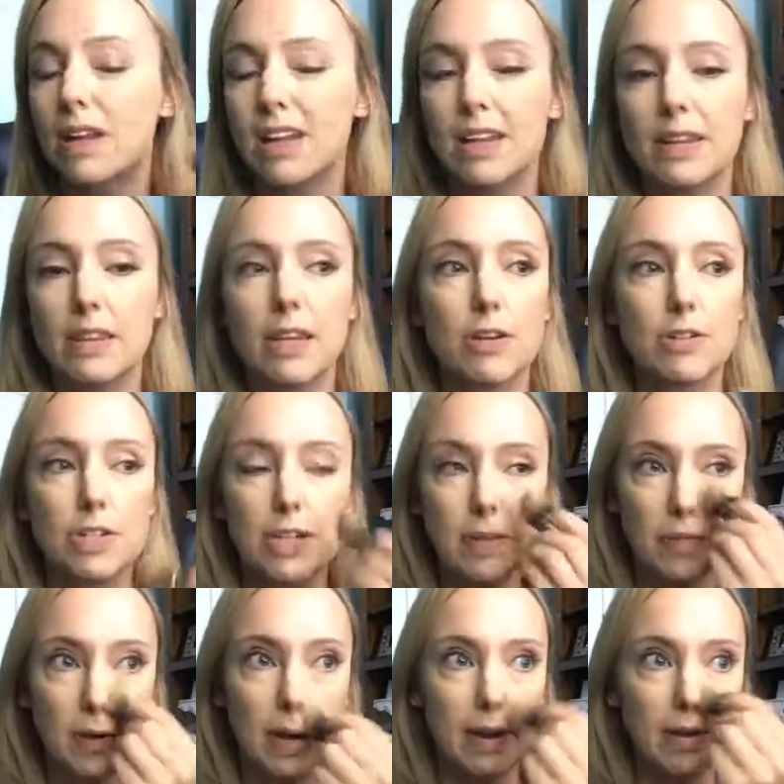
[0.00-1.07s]

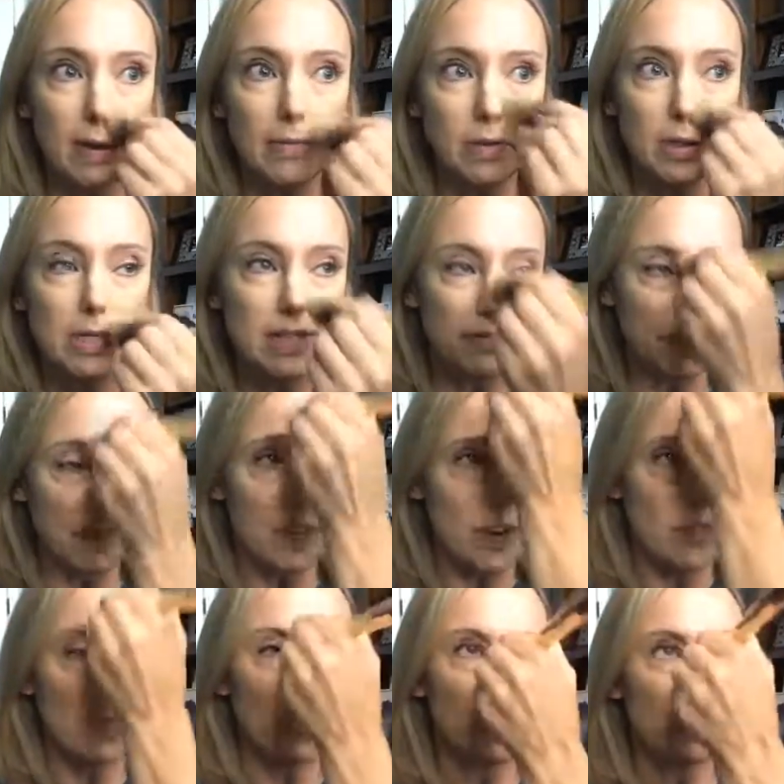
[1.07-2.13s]
it works different for
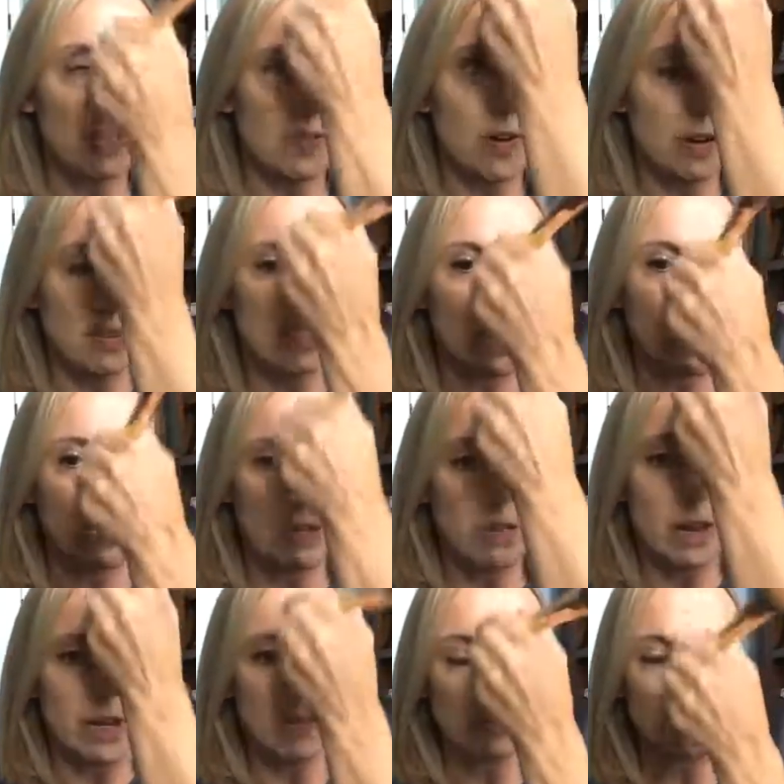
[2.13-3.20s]
everybody as far as how you
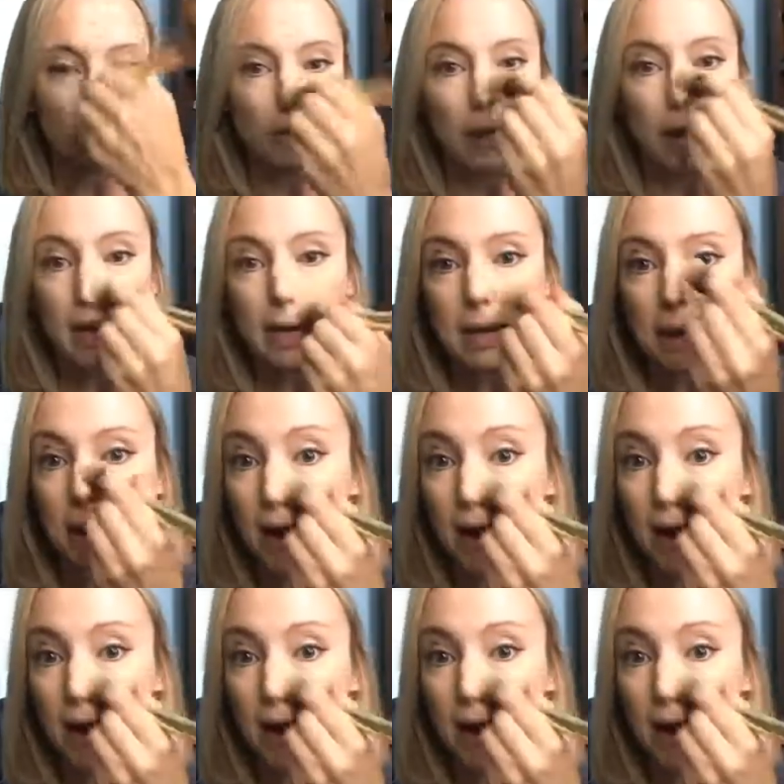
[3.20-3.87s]
like to apply it.